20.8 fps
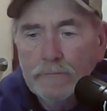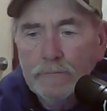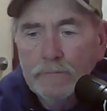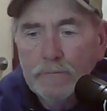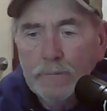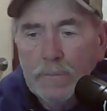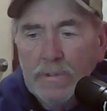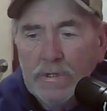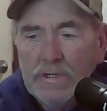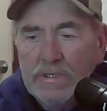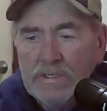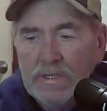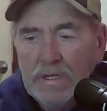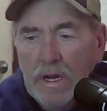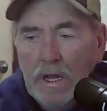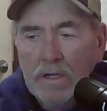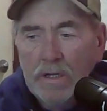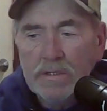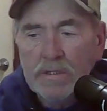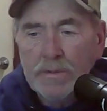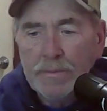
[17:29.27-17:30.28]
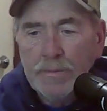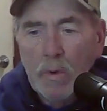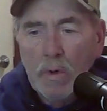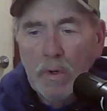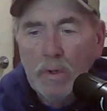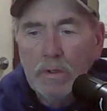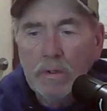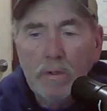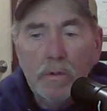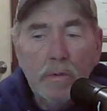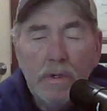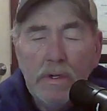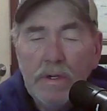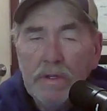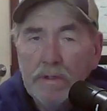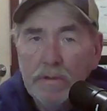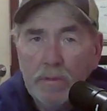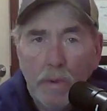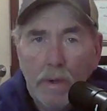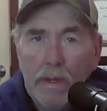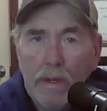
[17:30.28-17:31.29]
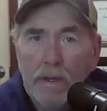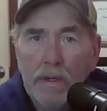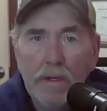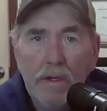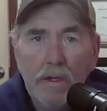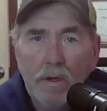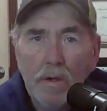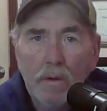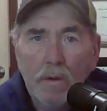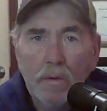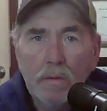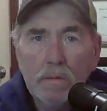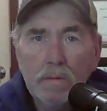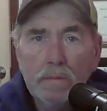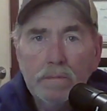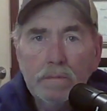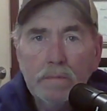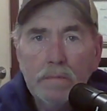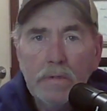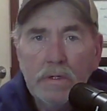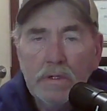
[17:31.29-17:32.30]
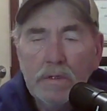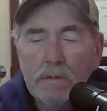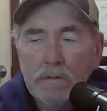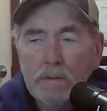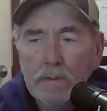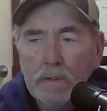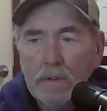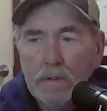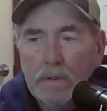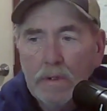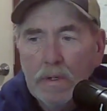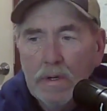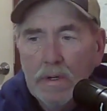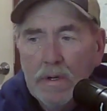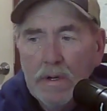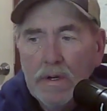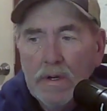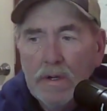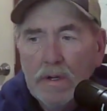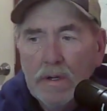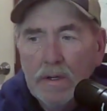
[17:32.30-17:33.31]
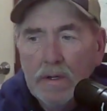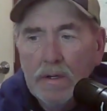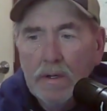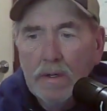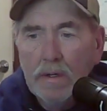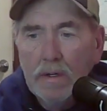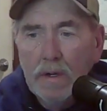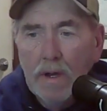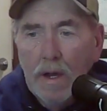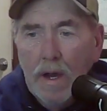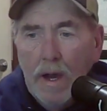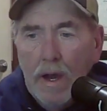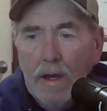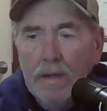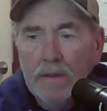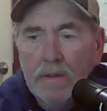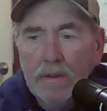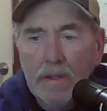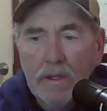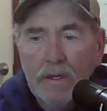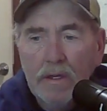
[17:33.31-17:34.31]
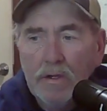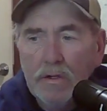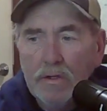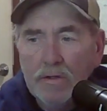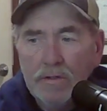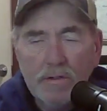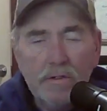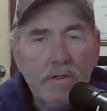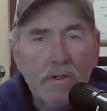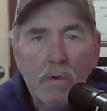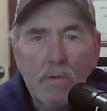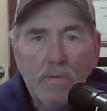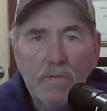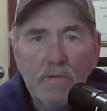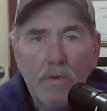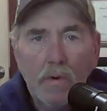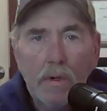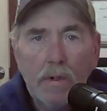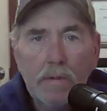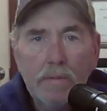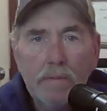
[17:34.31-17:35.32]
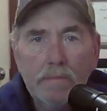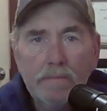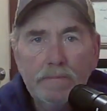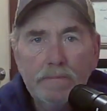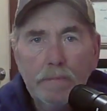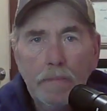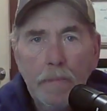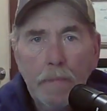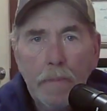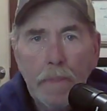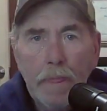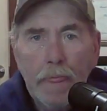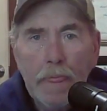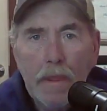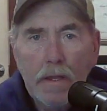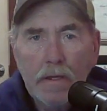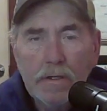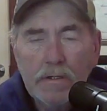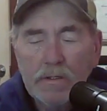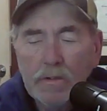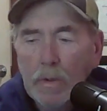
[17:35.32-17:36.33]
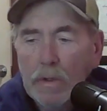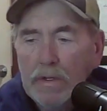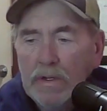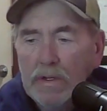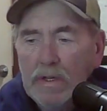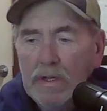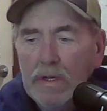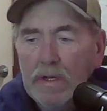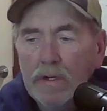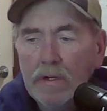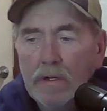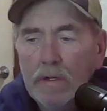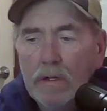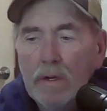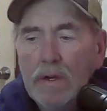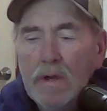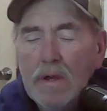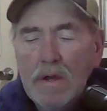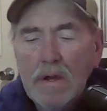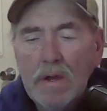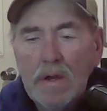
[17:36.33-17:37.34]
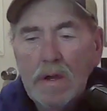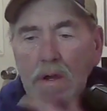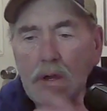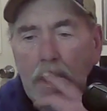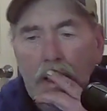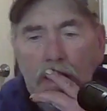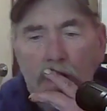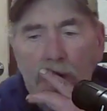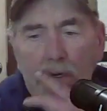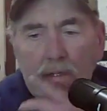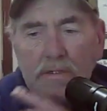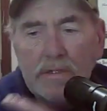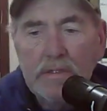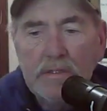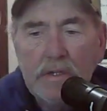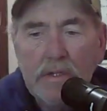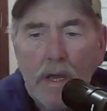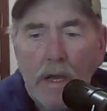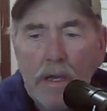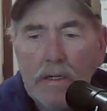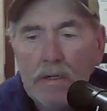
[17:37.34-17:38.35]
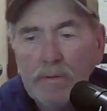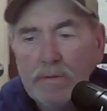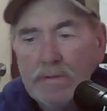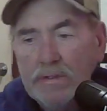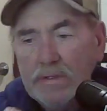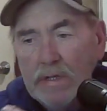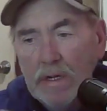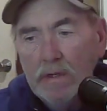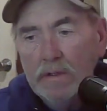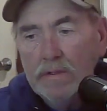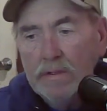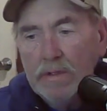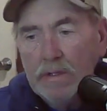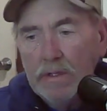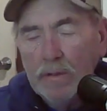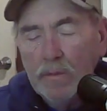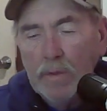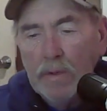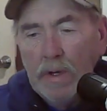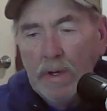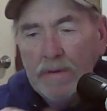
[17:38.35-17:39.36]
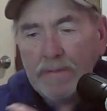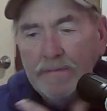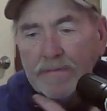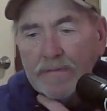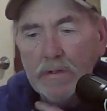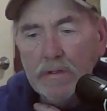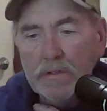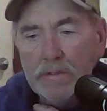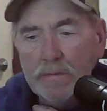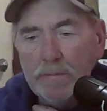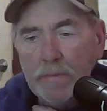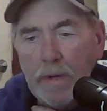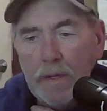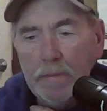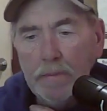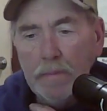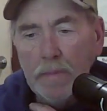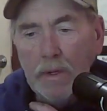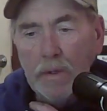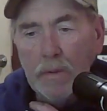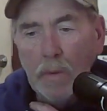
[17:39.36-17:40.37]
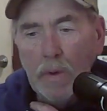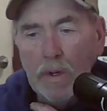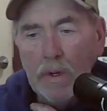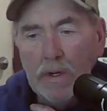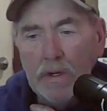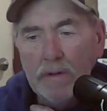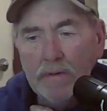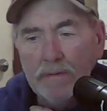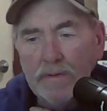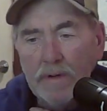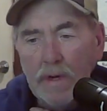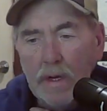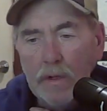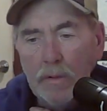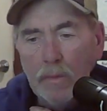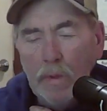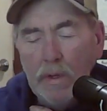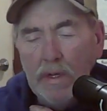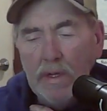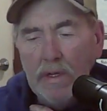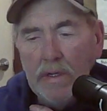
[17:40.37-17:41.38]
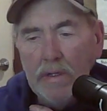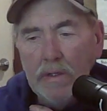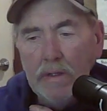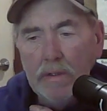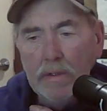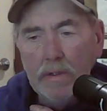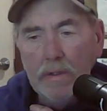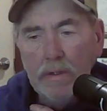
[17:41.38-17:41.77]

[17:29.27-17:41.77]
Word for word: But he said, I'll support you either way, you know, but I think you should go for it. So I did. And as I was telling you, when I first met my wife, I weighed